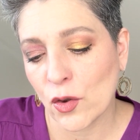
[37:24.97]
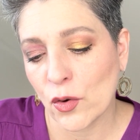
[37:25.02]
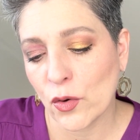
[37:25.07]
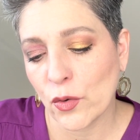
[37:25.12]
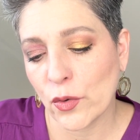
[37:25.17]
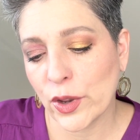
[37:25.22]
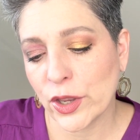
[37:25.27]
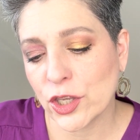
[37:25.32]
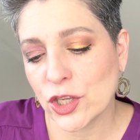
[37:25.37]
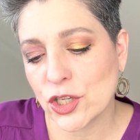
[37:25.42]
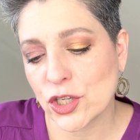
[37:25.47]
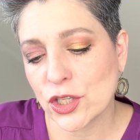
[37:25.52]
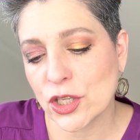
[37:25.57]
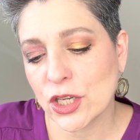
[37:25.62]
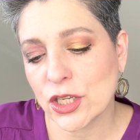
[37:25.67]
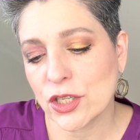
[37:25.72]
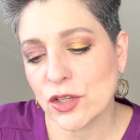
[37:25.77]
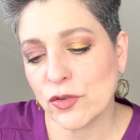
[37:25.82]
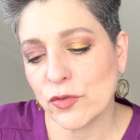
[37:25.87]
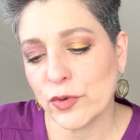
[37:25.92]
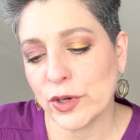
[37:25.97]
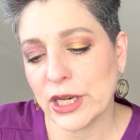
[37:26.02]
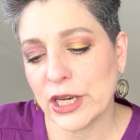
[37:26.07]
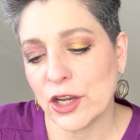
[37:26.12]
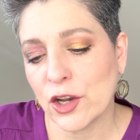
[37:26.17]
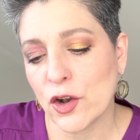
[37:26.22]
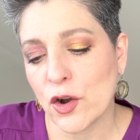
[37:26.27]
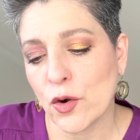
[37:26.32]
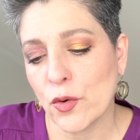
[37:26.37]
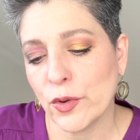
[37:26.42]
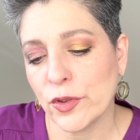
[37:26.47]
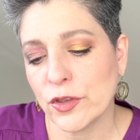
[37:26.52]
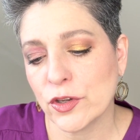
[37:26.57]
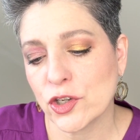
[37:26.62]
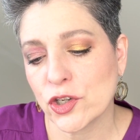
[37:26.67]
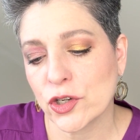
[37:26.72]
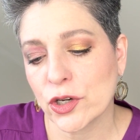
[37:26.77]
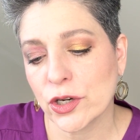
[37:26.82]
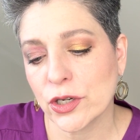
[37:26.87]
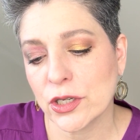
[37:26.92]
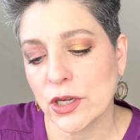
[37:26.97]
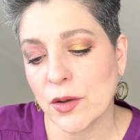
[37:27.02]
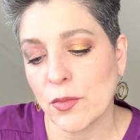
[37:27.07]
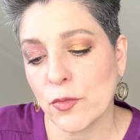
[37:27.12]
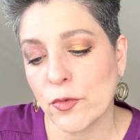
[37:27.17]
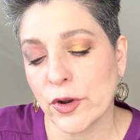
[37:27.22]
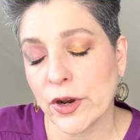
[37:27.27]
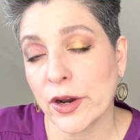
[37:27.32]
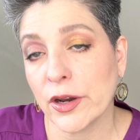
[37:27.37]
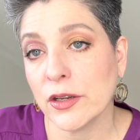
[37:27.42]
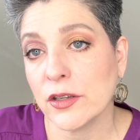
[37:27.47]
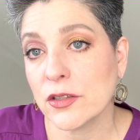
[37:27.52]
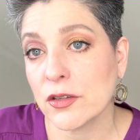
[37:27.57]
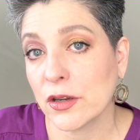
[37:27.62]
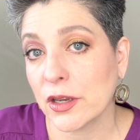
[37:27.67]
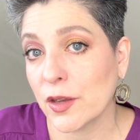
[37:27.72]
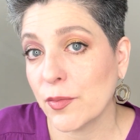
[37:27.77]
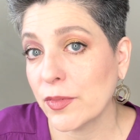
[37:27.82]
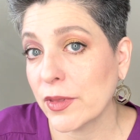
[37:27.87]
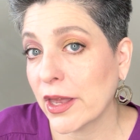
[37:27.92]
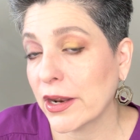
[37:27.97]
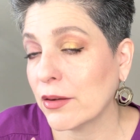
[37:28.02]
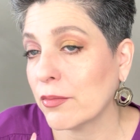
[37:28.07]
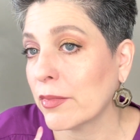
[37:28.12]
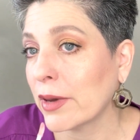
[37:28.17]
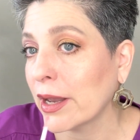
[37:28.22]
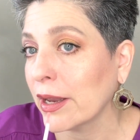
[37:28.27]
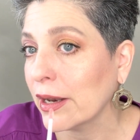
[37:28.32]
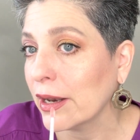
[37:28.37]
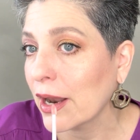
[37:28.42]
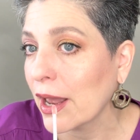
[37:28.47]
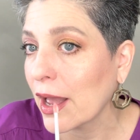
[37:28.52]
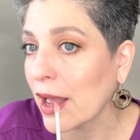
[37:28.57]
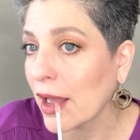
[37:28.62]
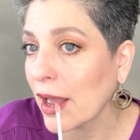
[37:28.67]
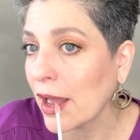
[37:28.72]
which doesn't really go with the shirt I'm wearing, so keep that in mind.